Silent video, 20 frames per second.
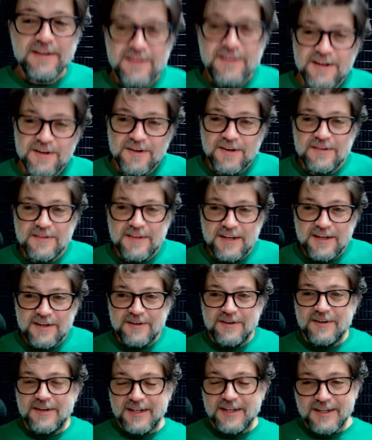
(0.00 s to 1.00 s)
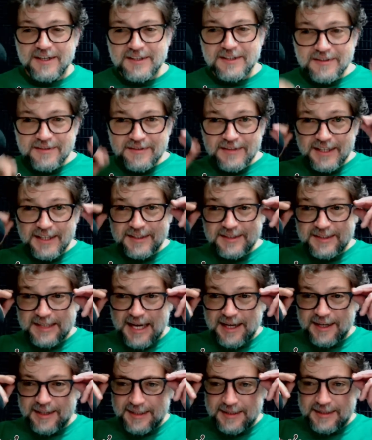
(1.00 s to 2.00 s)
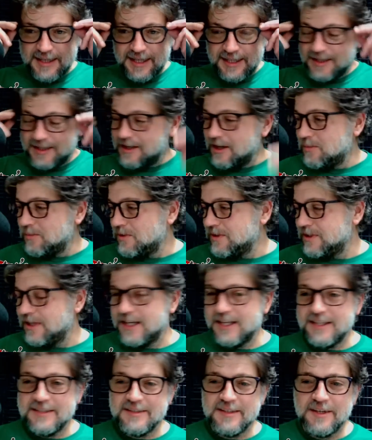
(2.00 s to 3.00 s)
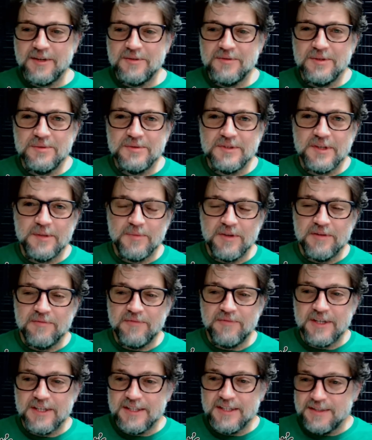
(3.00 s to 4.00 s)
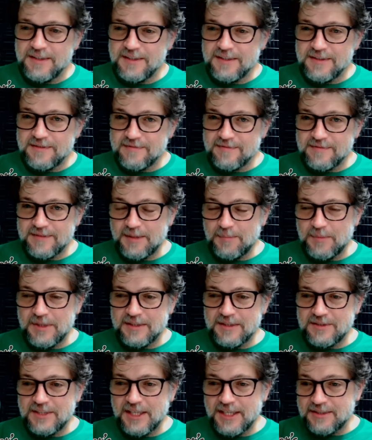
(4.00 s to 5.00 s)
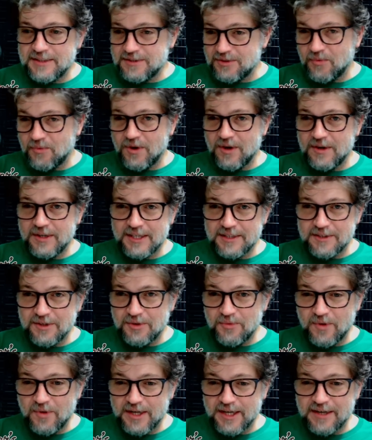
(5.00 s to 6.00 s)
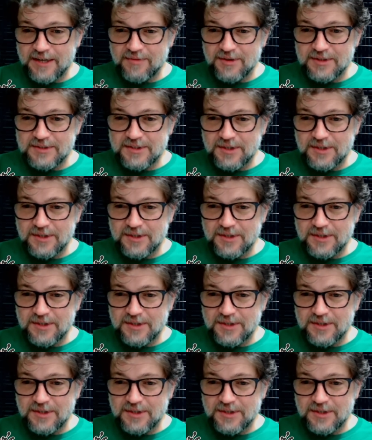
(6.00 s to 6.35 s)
they decided to take a couple of days and go do something fun and give me a chance to work and do whatever.